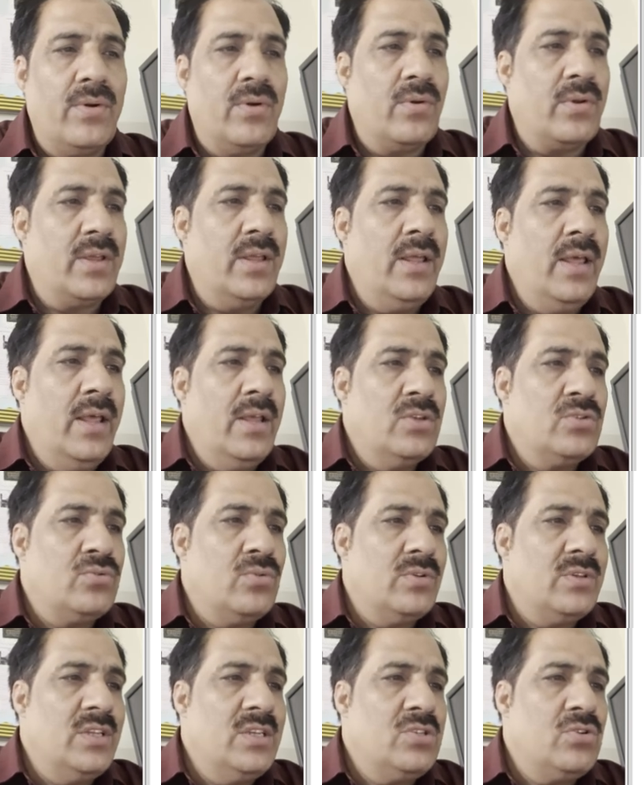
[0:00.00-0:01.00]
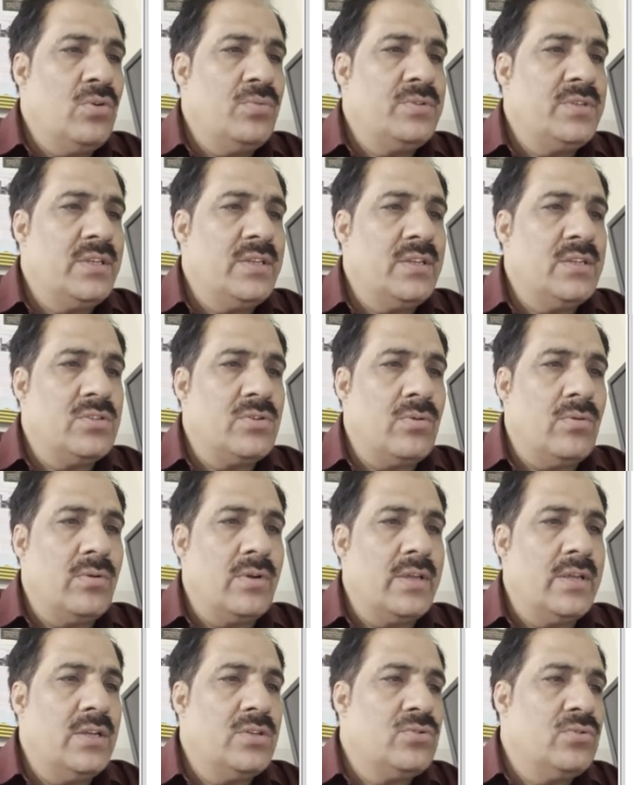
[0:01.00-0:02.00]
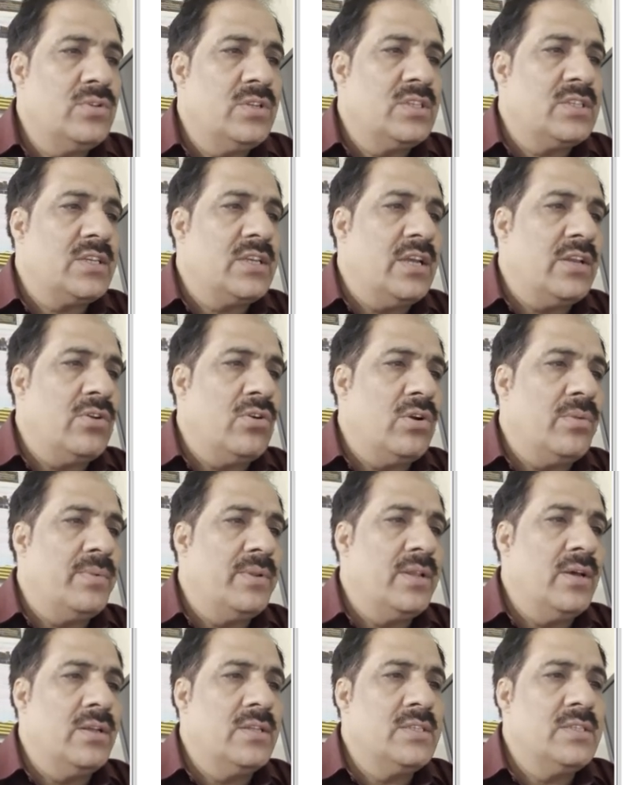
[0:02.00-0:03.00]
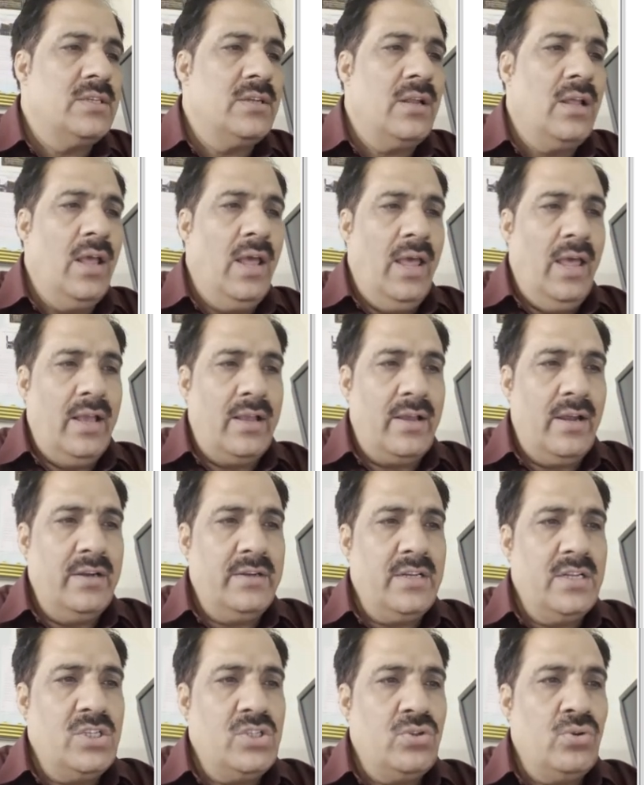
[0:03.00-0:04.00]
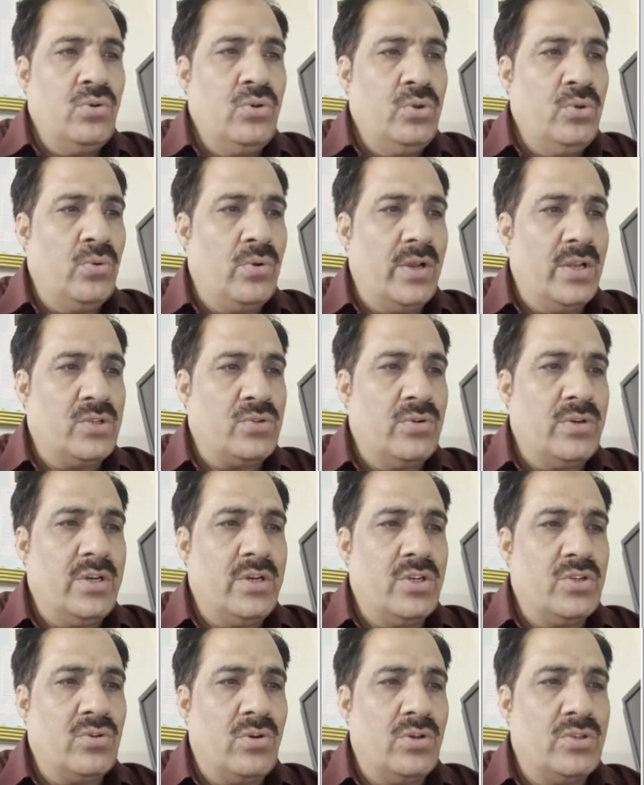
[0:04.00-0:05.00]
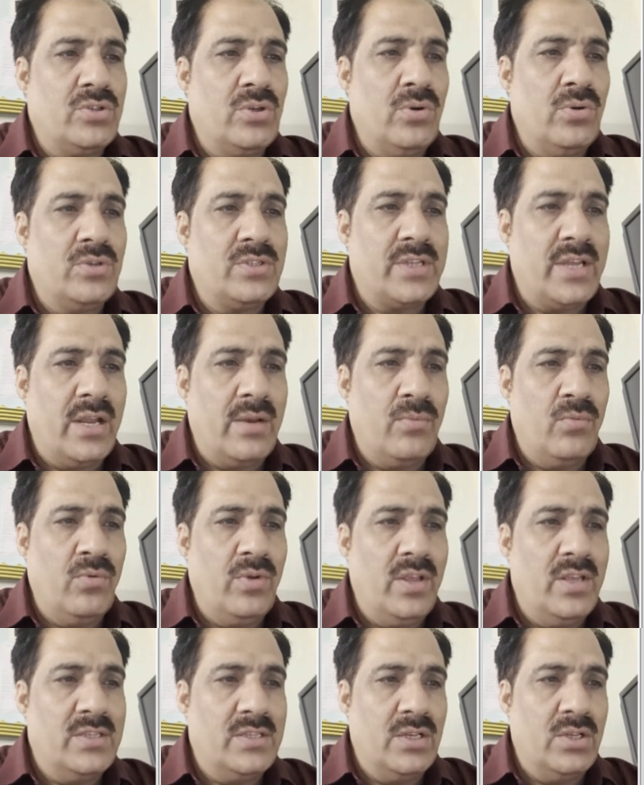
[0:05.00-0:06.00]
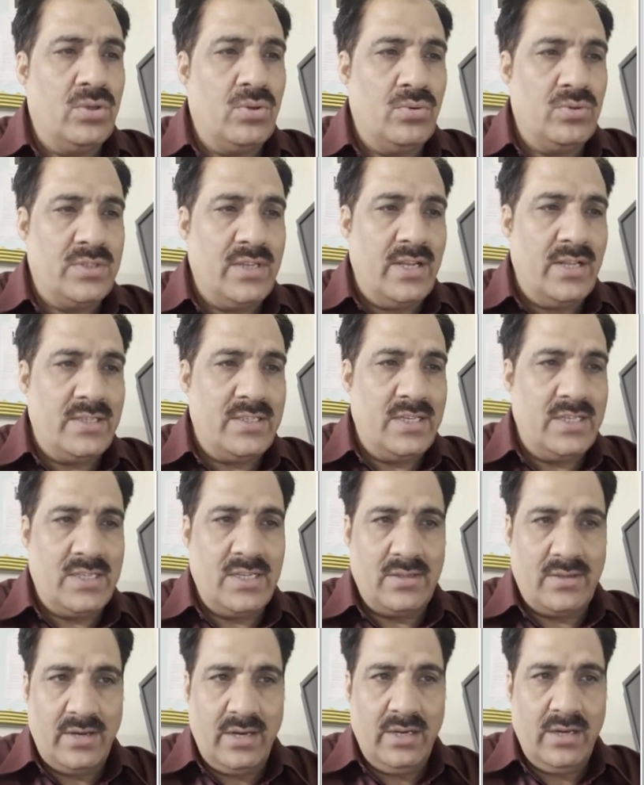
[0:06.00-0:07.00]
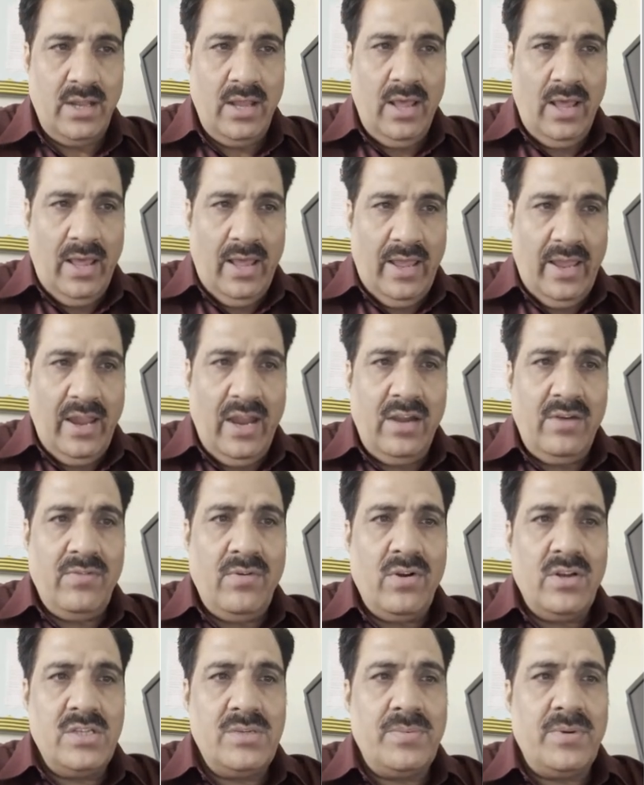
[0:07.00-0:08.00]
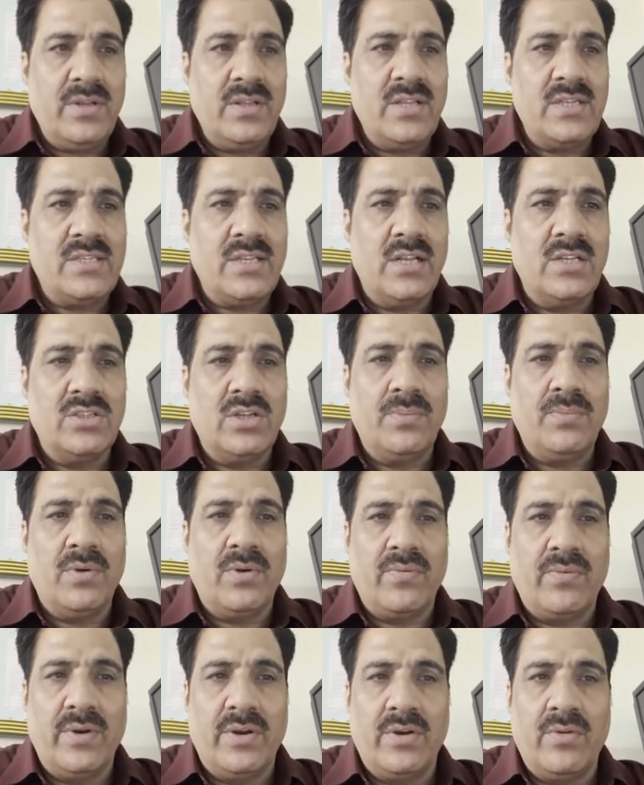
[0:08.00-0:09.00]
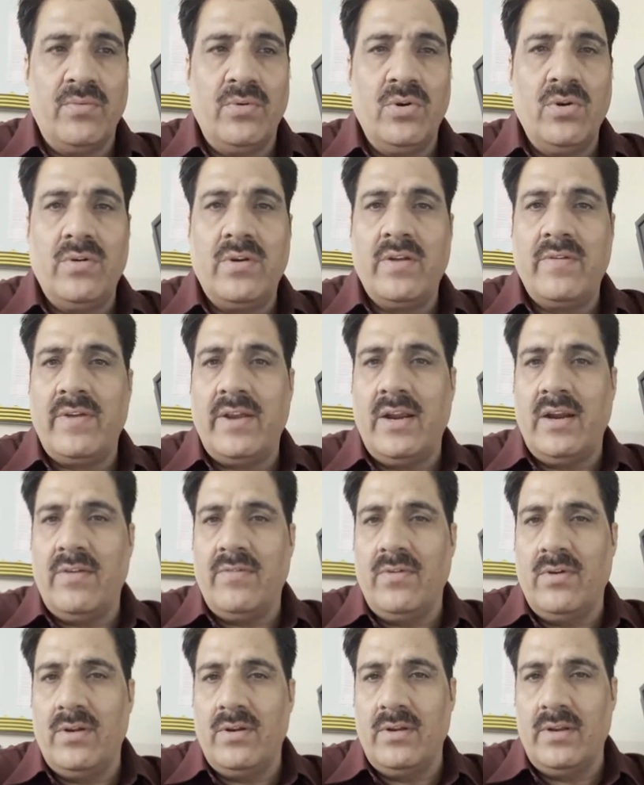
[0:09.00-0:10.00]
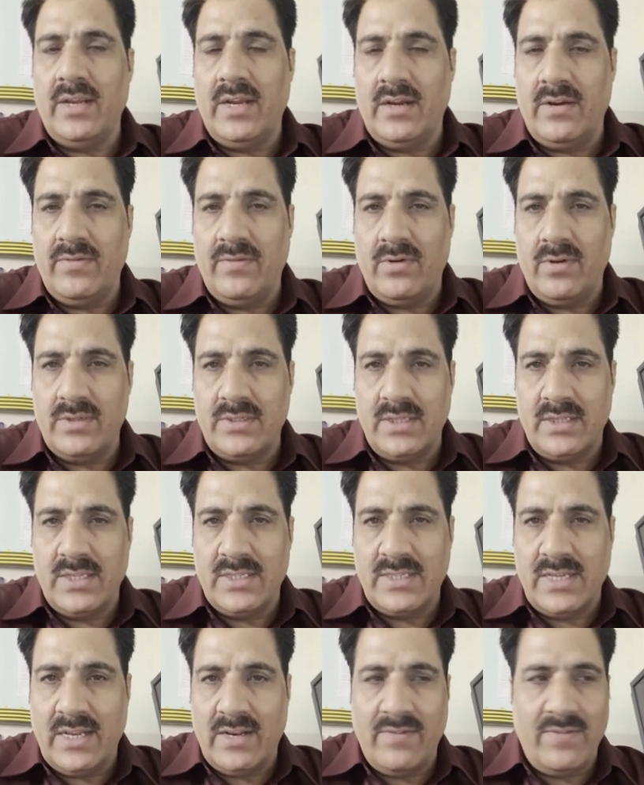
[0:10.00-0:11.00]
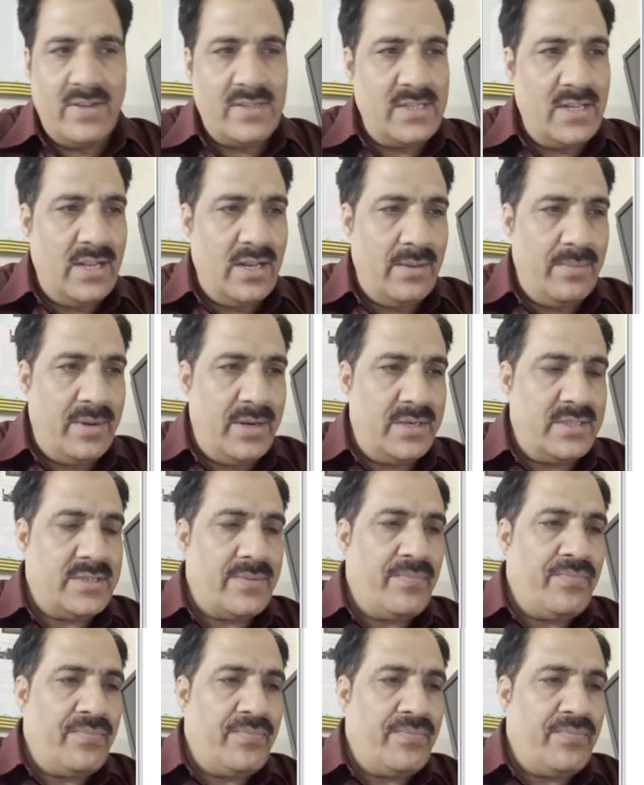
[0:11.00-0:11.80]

Okay, so this option is wrong here, so this cannot be the answer. Contains no nucleus, so that dissolved solutes can move easily through cells. This is correct. End walls between the cells are perforated. We don't have end walls in the xylem vessel elements.